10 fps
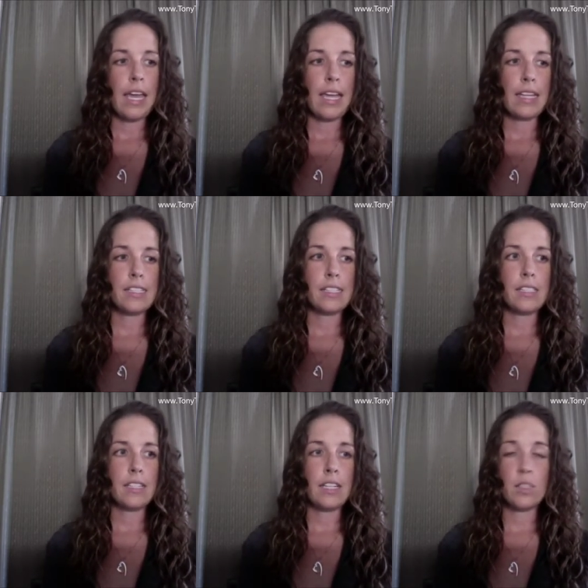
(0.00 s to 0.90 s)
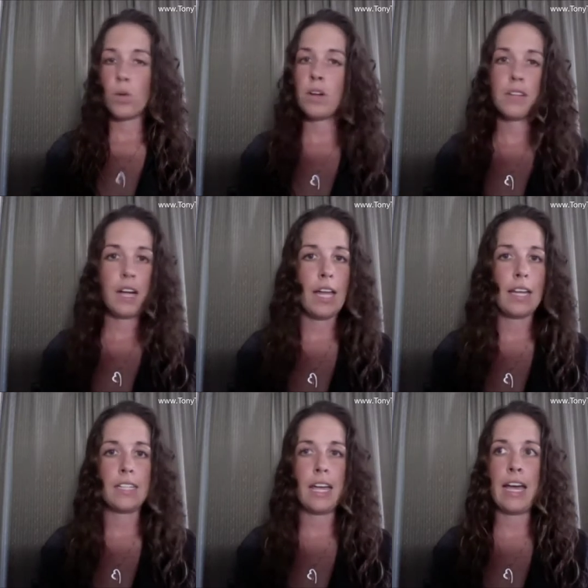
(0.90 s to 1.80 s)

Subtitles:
It's one of a kind,